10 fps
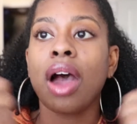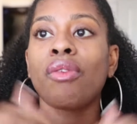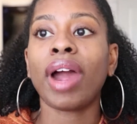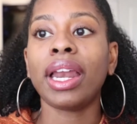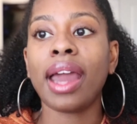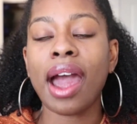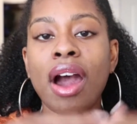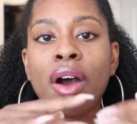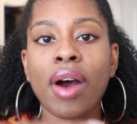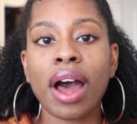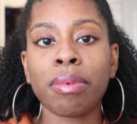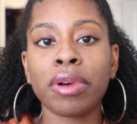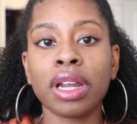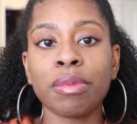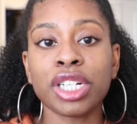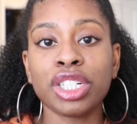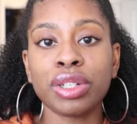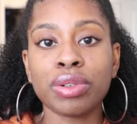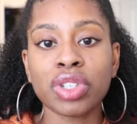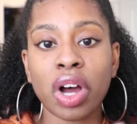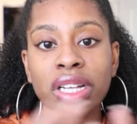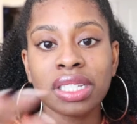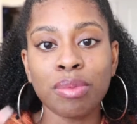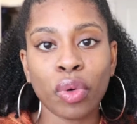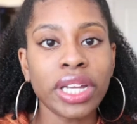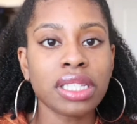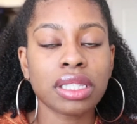Right now I pretty much use Aussie Moist.